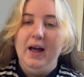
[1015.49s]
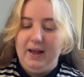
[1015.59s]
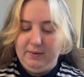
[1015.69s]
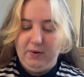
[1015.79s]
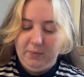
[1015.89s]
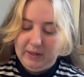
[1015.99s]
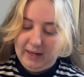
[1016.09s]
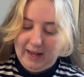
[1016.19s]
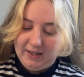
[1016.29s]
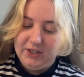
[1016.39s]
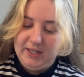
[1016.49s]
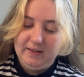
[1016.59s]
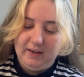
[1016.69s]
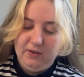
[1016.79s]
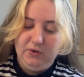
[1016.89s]
I thought I would like actually
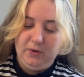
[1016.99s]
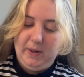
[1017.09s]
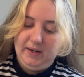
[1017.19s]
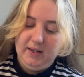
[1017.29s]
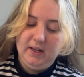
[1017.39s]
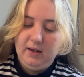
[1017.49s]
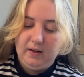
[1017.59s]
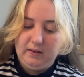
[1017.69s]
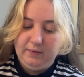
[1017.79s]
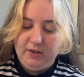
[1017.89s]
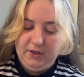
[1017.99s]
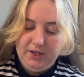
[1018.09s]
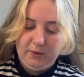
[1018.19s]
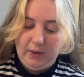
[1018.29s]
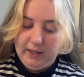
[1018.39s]
sit and talk about it because I finished it
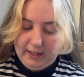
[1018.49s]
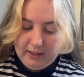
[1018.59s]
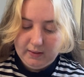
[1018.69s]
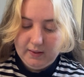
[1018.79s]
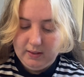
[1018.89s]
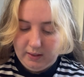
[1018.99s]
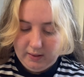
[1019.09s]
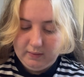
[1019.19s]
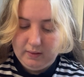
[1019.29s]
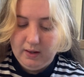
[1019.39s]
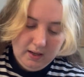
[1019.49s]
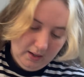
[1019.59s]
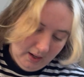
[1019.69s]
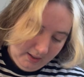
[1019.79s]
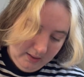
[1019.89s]
quite late last
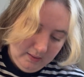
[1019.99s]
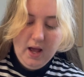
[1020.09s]
night.